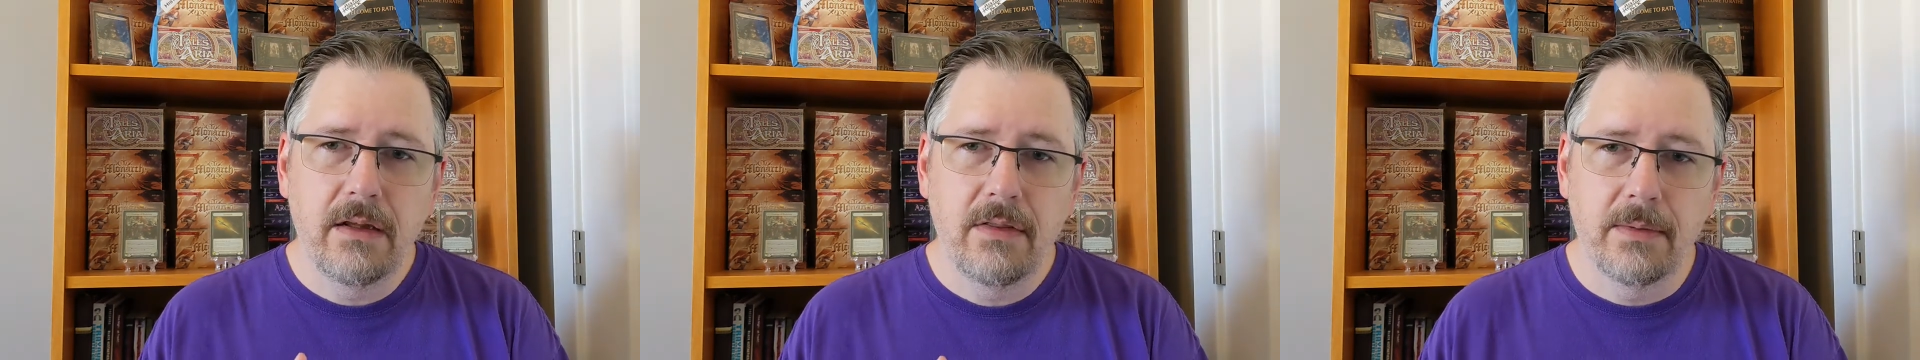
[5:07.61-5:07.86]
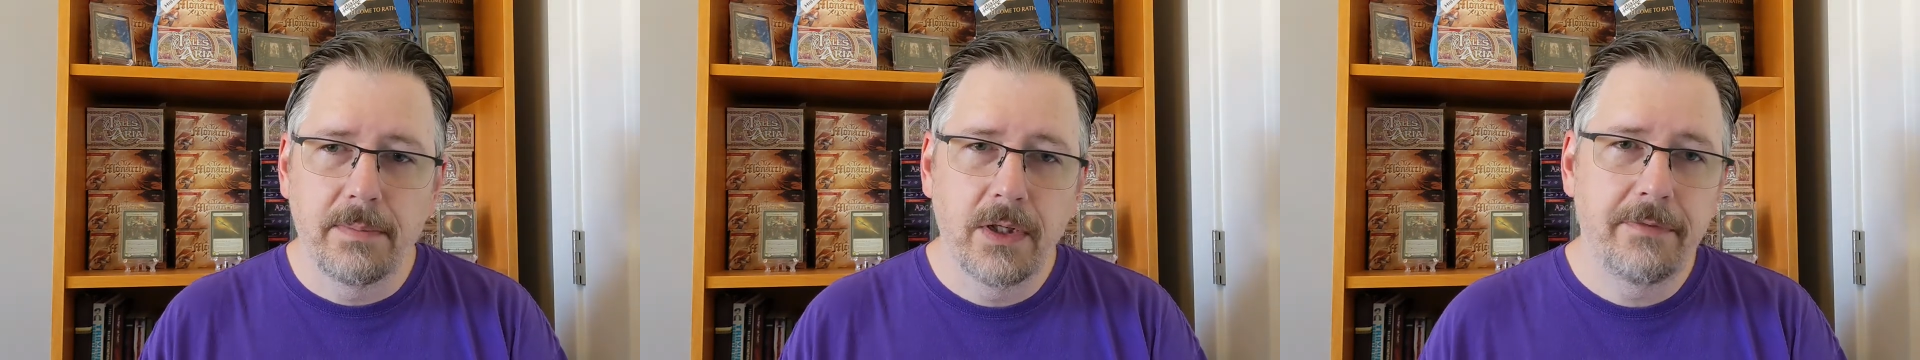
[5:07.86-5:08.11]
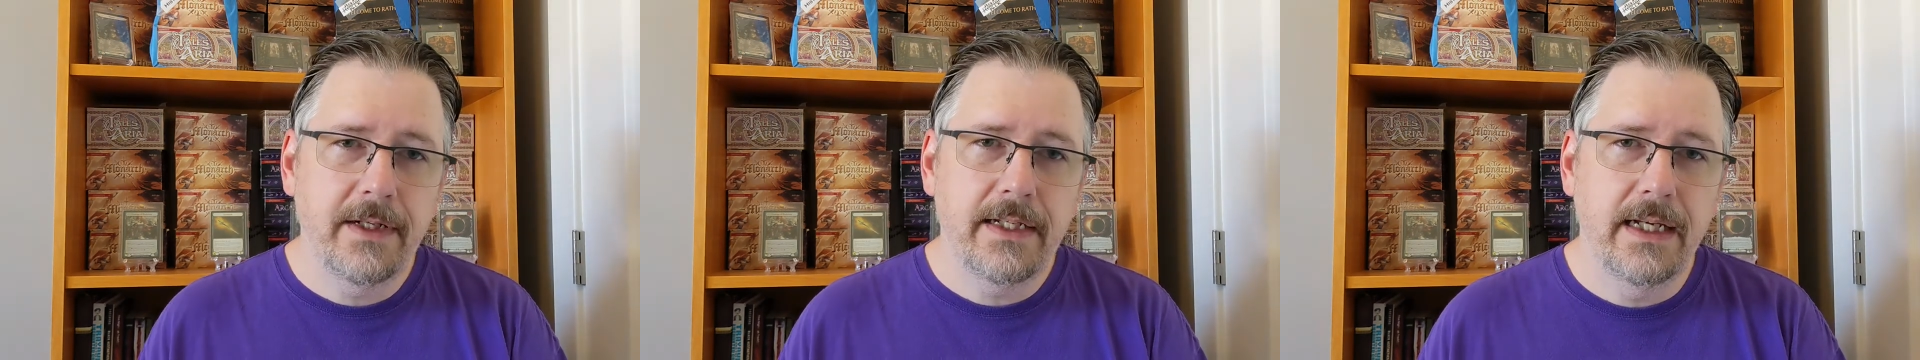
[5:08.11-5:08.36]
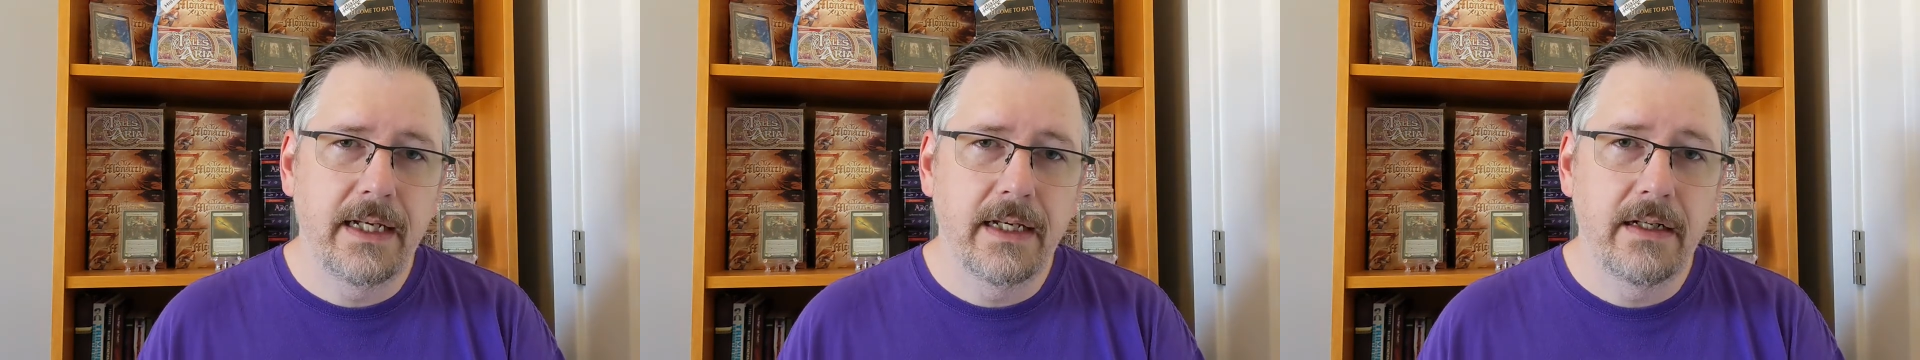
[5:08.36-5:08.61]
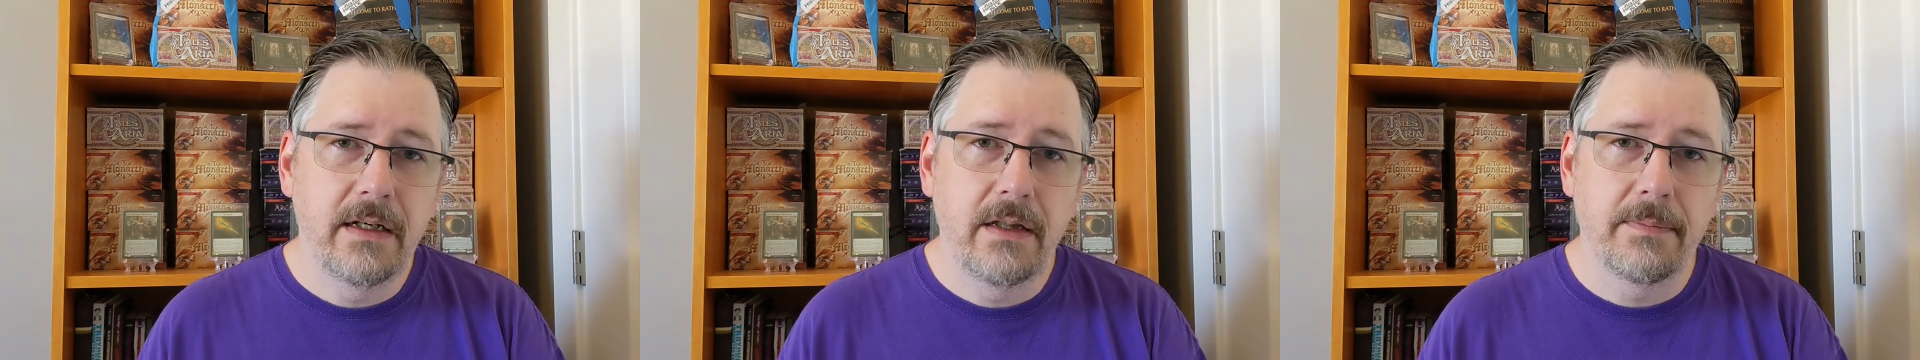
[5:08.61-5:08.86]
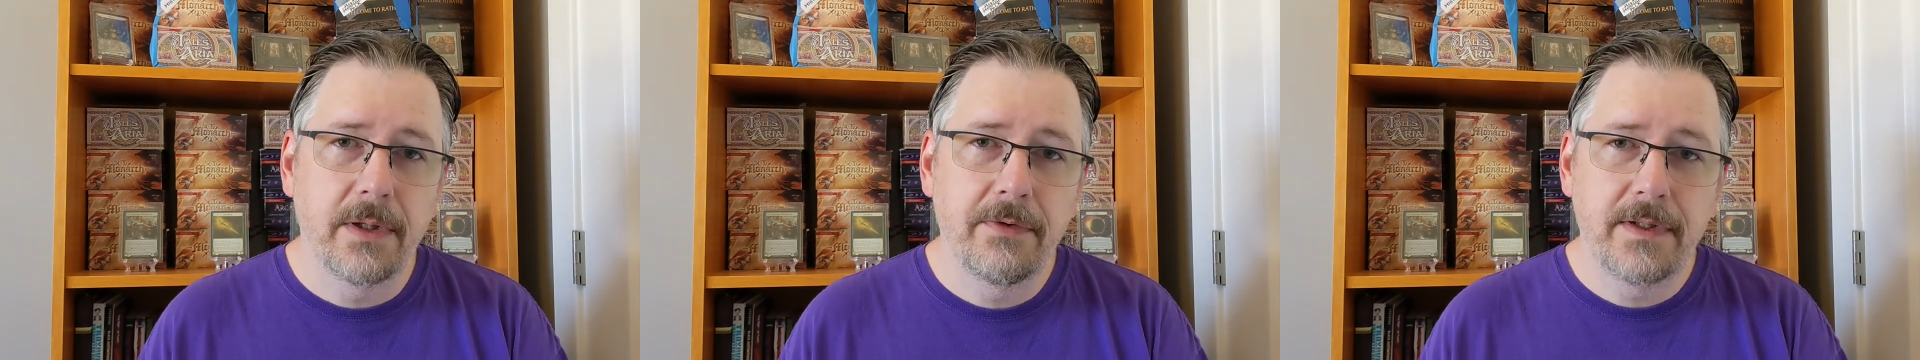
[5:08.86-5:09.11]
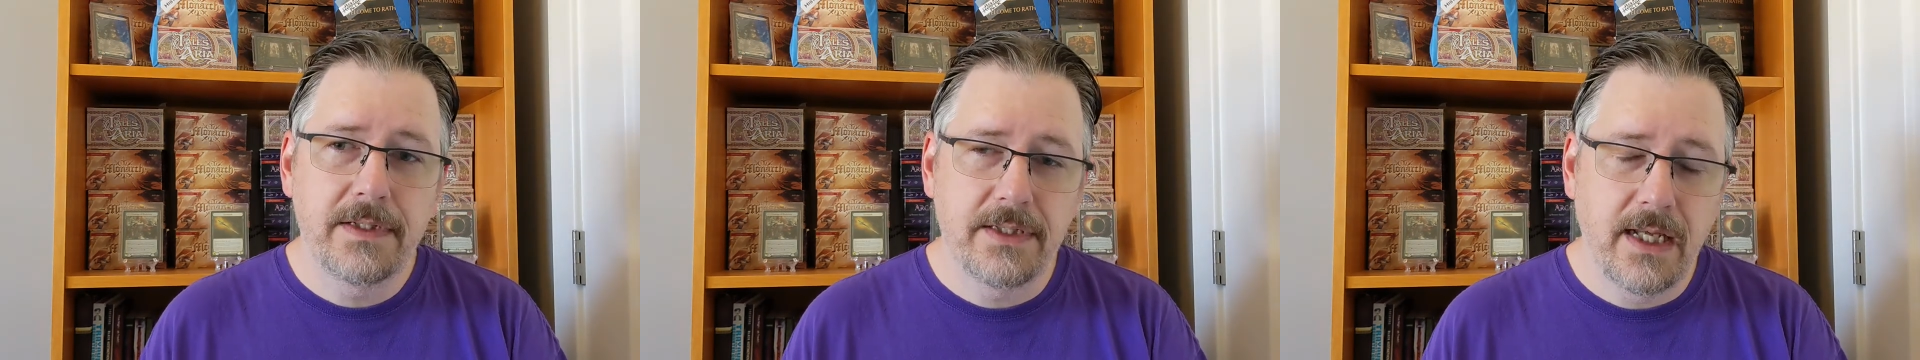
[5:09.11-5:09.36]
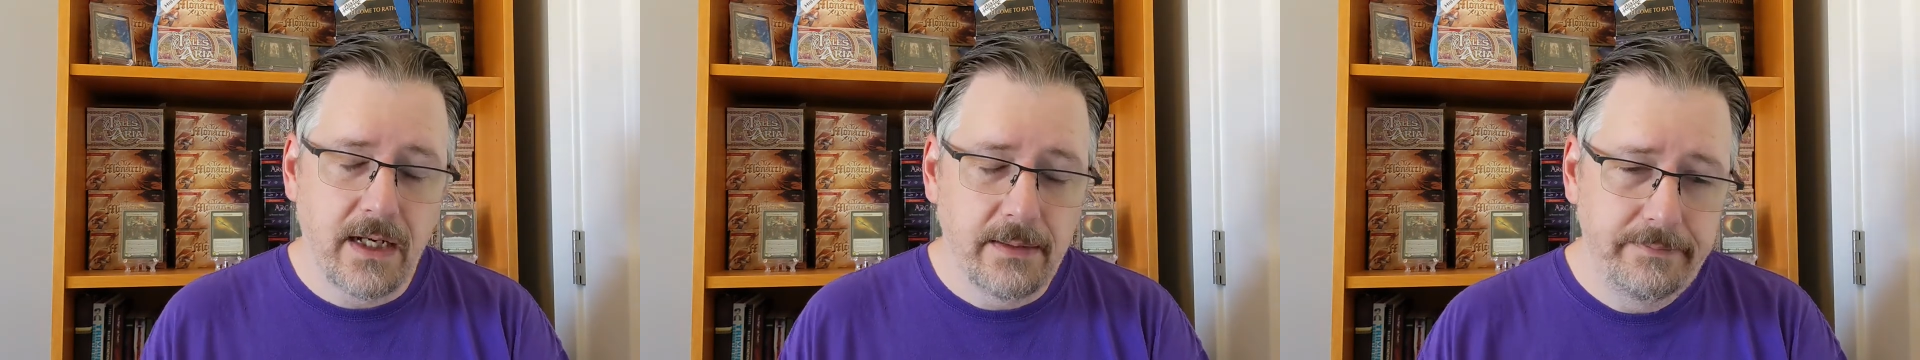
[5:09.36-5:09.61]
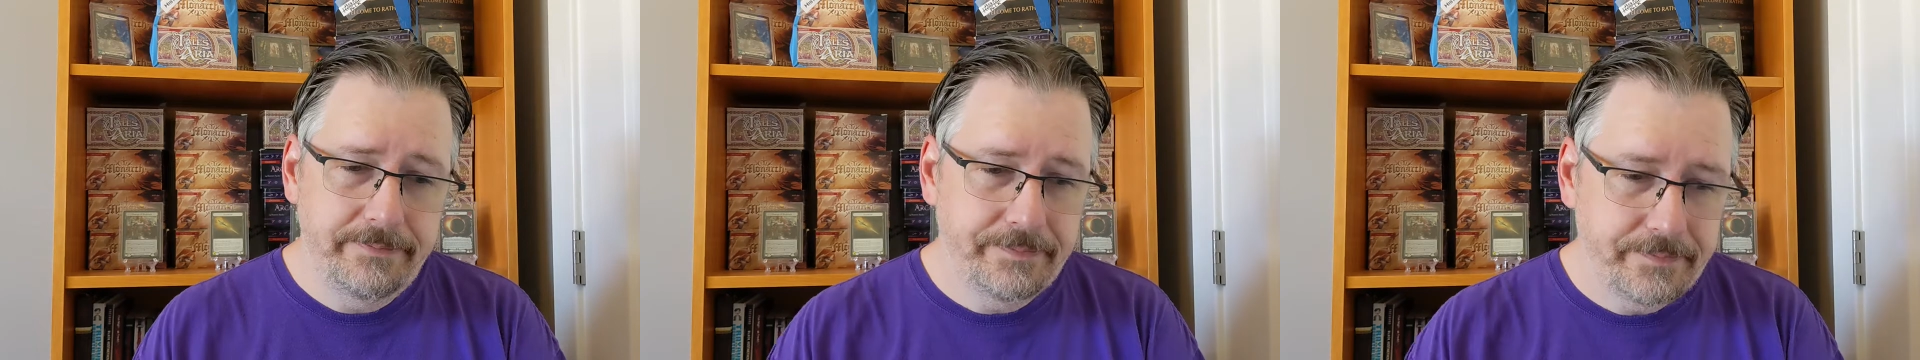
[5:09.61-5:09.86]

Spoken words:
the perfect hand, the perfect setup,